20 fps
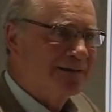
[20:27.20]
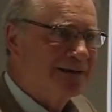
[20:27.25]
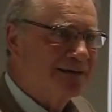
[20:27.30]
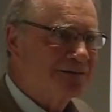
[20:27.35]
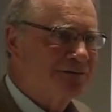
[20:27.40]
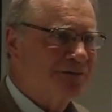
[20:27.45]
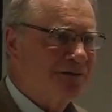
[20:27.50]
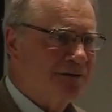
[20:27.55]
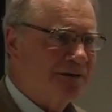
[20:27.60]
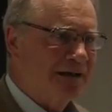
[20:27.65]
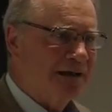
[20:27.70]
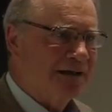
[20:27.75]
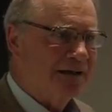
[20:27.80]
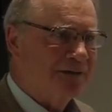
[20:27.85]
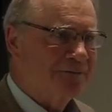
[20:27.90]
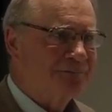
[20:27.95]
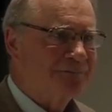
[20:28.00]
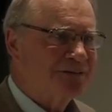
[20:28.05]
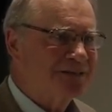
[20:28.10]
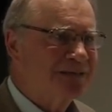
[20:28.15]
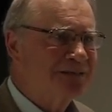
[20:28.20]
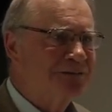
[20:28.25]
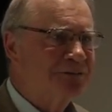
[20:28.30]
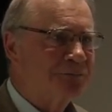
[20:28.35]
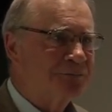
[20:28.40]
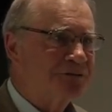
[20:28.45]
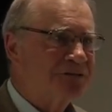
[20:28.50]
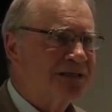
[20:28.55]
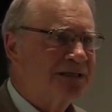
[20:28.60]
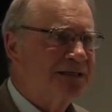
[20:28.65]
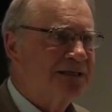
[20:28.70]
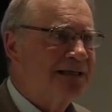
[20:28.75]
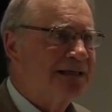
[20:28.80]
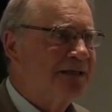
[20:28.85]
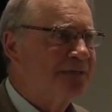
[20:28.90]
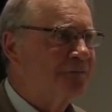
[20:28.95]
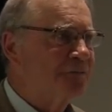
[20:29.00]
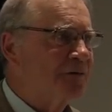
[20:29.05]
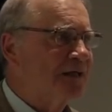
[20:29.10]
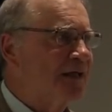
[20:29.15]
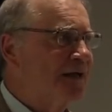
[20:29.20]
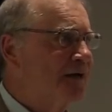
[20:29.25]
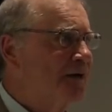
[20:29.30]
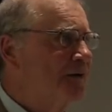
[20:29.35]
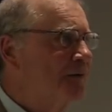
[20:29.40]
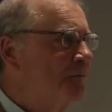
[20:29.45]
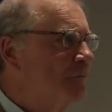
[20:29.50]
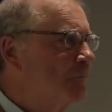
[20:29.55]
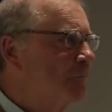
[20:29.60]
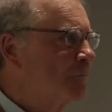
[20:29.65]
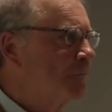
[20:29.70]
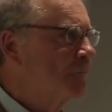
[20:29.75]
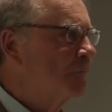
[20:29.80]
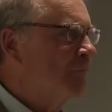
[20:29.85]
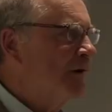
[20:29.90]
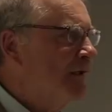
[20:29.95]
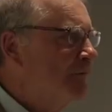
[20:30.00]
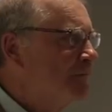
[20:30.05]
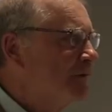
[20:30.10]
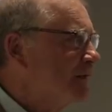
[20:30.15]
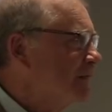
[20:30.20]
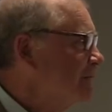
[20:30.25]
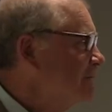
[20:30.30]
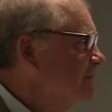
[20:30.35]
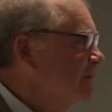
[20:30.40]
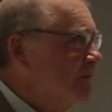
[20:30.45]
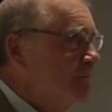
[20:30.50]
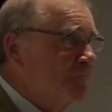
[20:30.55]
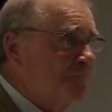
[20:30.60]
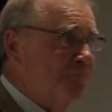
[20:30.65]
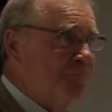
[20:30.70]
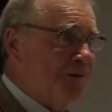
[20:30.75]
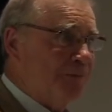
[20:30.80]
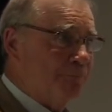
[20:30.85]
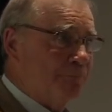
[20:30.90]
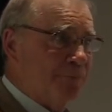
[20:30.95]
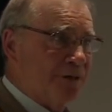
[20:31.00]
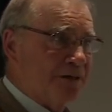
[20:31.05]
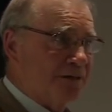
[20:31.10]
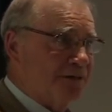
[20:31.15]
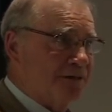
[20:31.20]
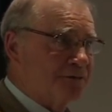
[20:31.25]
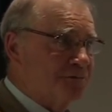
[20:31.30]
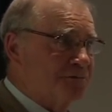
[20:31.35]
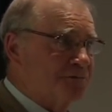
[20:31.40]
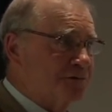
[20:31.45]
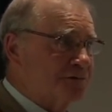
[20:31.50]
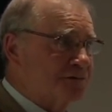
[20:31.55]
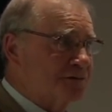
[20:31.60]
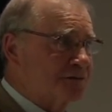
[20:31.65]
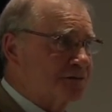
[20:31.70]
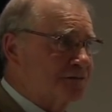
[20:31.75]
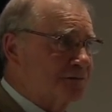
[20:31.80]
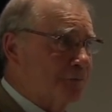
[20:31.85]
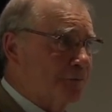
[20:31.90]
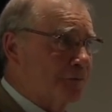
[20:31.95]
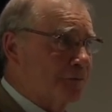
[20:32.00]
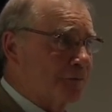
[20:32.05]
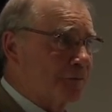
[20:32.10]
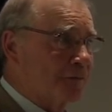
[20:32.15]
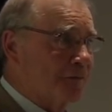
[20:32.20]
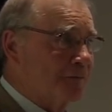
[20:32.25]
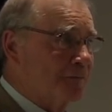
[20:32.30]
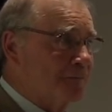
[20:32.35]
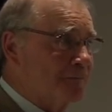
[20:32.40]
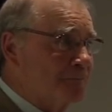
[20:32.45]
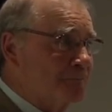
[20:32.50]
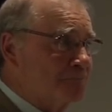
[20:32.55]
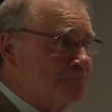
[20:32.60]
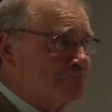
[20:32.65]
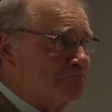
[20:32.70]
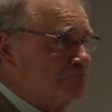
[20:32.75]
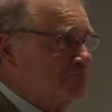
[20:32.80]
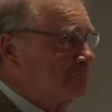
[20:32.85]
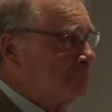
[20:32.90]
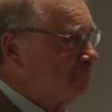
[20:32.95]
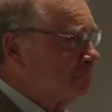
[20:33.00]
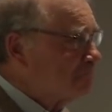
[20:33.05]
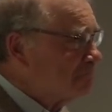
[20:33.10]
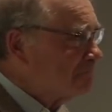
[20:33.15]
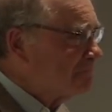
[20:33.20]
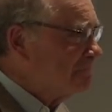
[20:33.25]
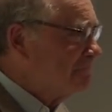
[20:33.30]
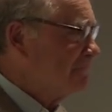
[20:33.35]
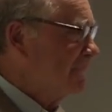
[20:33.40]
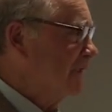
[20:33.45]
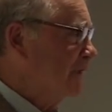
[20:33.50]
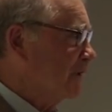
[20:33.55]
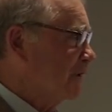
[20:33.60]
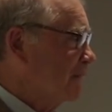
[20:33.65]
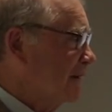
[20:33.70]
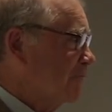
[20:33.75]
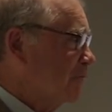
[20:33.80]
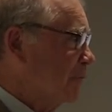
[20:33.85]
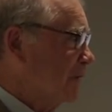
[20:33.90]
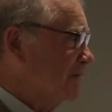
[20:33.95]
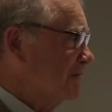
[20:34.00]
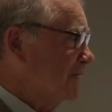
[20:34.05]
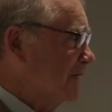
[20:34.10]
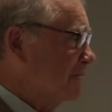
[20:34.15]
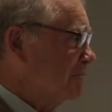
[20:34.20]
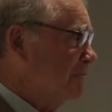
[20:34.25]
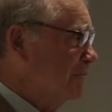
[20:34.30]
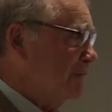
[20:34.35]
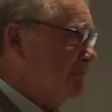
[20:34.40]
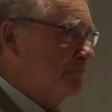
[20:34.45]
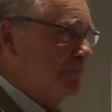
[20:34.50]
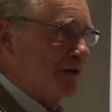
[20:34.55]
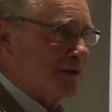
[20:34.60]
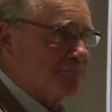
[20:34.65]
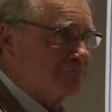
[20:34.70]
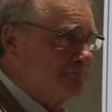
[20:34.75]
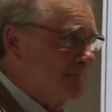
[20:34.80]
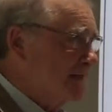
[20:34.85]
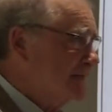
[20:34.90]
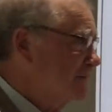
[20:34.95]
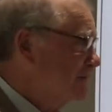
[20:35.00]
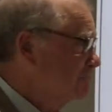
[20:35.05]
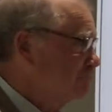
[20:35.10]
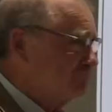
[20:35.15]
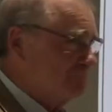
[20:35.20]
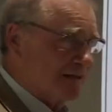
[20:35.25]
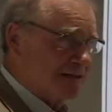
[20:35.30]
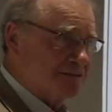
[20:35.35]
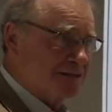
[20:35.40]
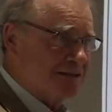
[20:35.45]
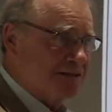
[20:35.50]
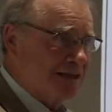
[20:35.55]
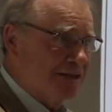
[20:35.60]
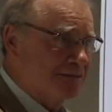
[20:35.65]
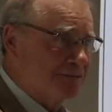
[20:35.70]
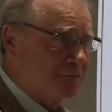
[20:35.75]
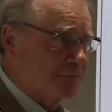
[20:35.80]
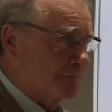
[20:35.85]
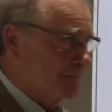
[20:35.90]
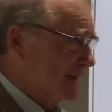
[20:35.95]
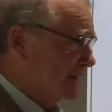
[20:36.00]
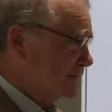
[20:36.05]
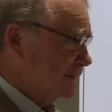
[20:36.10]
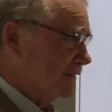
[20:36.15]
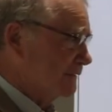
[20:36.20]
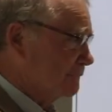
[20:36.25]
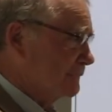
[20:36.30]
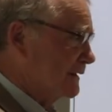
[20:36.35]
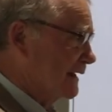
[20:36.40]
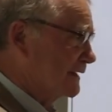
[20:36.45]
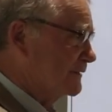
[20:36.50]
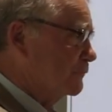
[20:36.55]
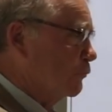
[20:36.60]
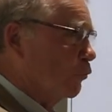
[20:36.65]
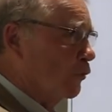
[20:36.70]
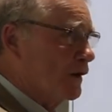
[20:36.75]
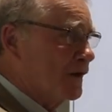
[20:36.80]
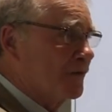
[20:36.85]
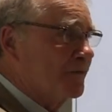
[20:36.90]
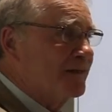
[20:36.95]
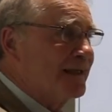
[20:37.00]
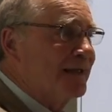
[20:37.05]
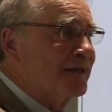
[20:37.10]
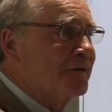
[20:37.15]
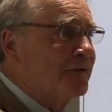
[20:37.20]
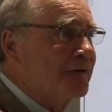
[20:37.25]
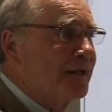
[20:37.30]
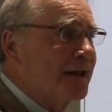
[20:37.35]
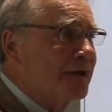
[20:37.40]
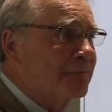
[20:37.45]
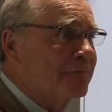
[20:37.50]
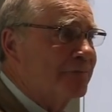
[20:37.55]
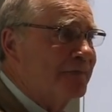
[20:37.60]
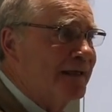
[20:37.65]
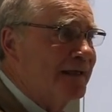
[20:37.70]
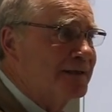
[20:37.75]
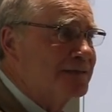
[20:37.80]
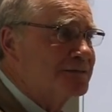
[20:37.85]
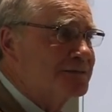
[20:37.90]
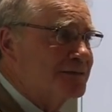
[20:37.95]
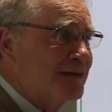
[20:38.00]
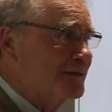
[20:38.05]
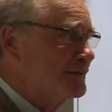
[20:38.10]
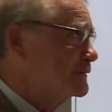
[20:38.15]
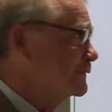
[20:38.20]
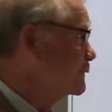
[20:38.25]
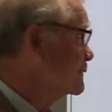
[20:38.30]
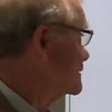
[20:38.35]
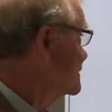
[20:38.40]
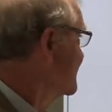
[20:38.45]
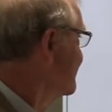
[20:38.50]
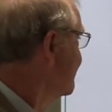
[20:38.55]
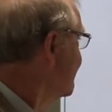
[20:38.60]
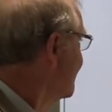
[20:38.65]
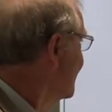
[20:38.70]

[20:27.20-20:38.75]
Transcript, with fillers: that isn't going to have sensors either in it or around it. Fitbit is just the starter you know, everybody's got a Fitbit. That's, that's a sensor. That's, a, that's one of the Internet of Things sensors.